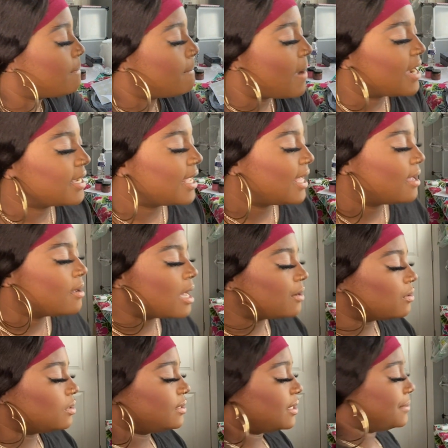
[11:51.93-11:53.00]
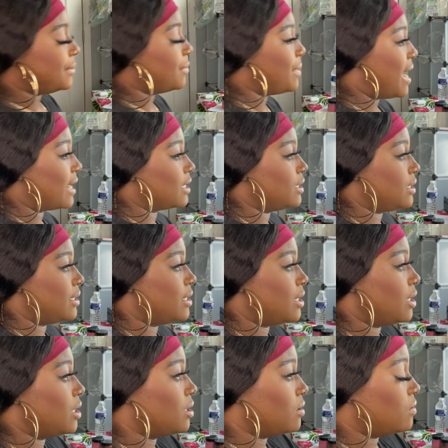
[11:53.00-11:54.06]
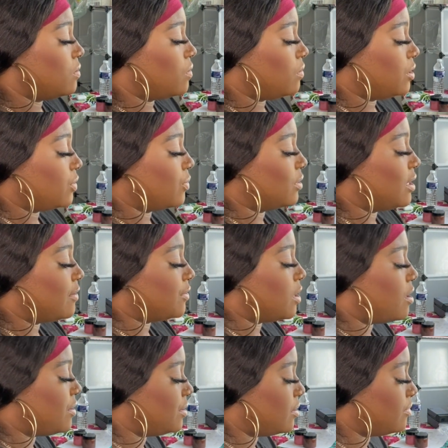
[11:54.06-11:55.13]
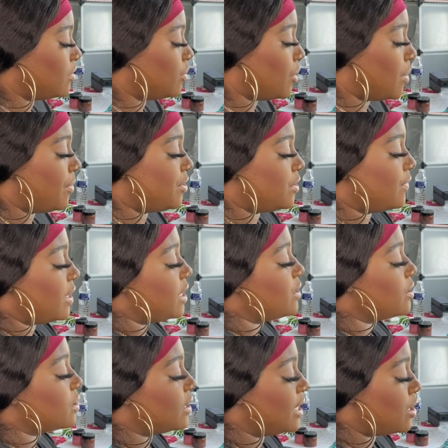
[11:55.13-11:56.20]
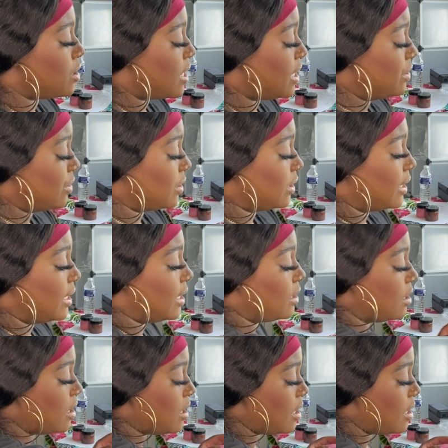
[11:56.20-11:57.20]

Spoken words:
I don't understand when people package their orders with gloves on. There's no purpose. Your hands are clean, your hands are clean.